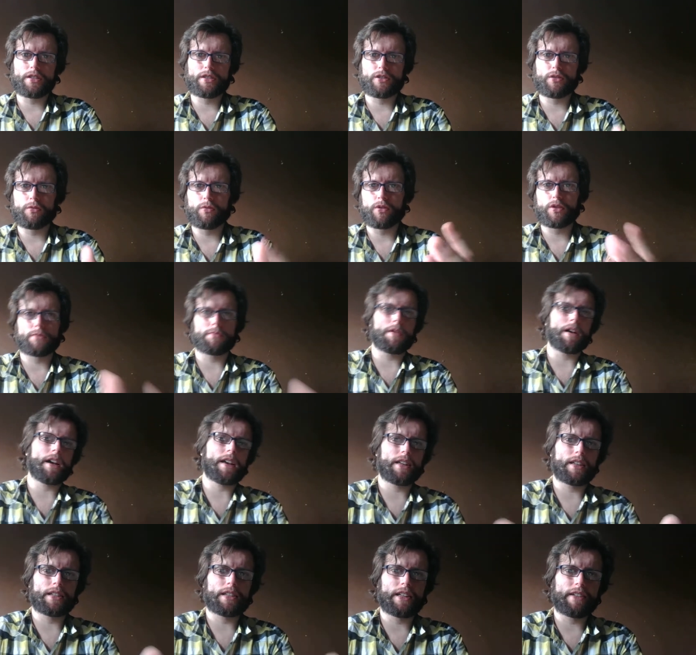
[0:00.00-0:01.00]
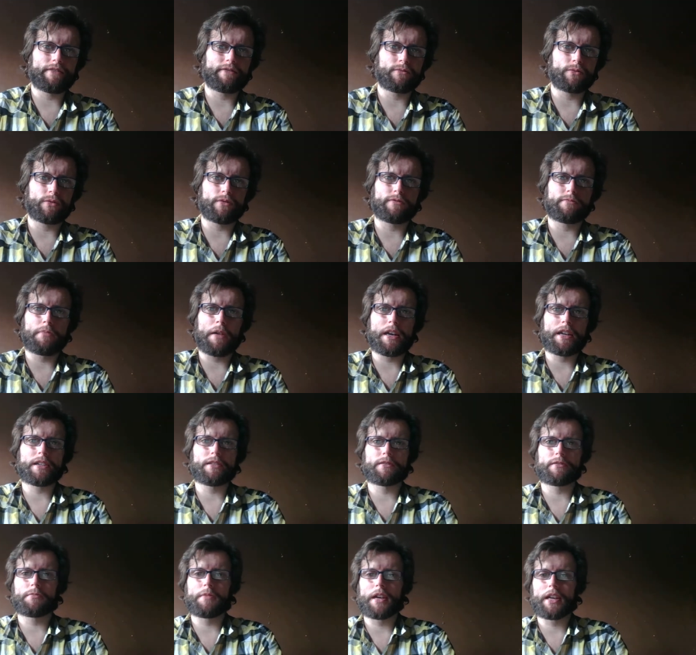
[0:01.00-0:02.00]
towards my Living With A
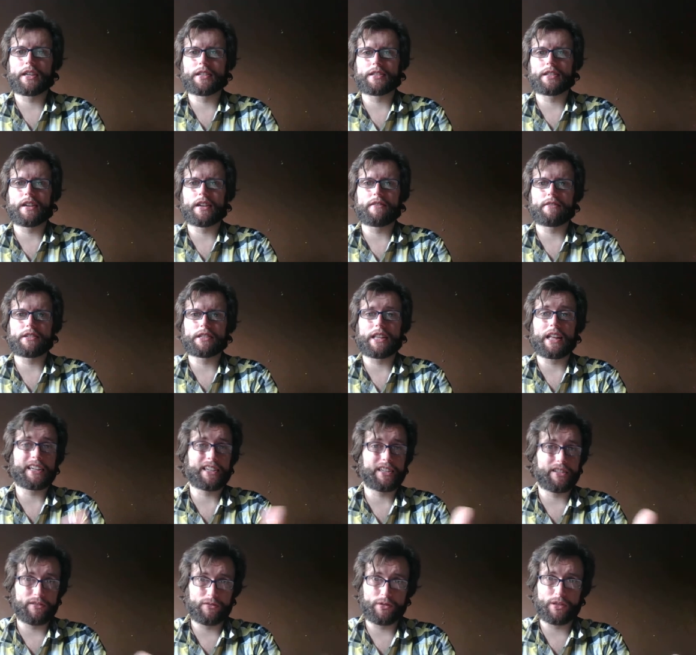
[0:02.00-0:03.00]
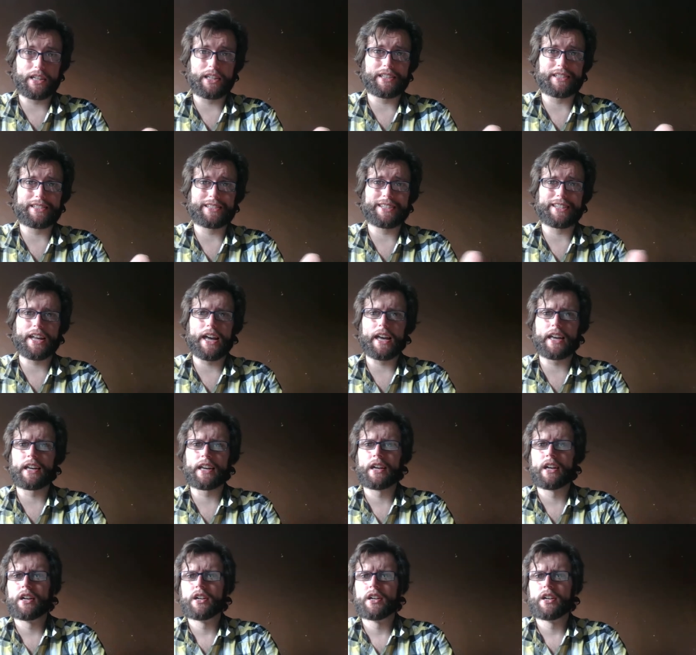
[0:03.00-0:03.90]
Pacemaker series like you're seeing today.